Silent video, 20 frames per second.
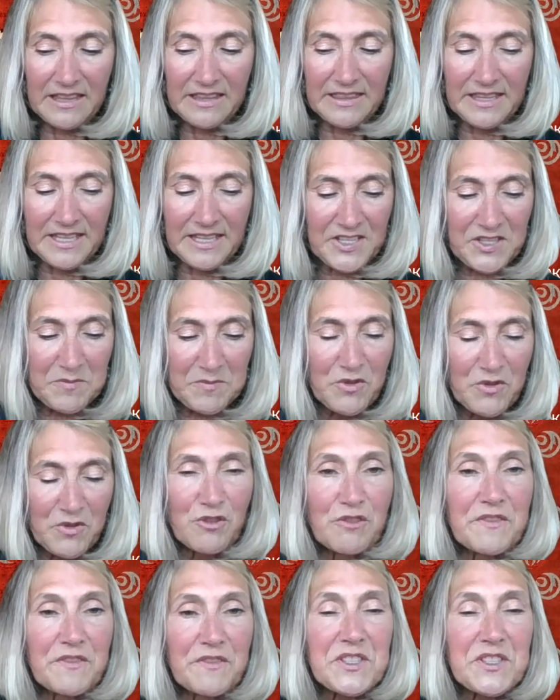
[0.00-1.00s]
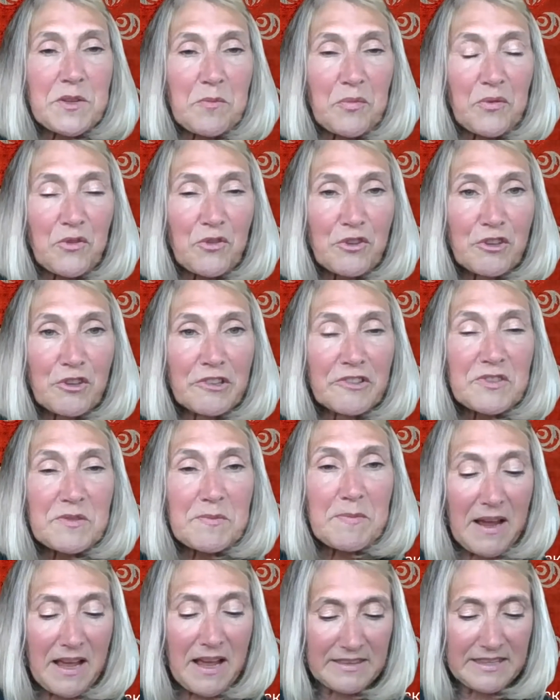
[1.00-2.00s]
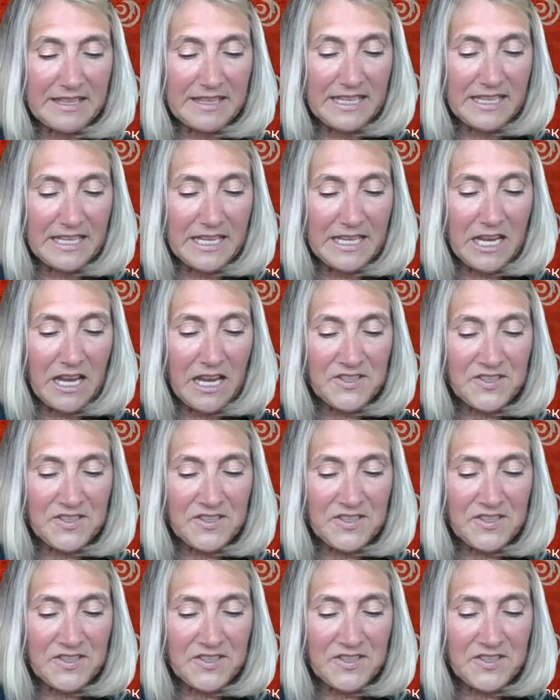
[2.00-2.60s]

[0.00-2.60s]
This move is approved by the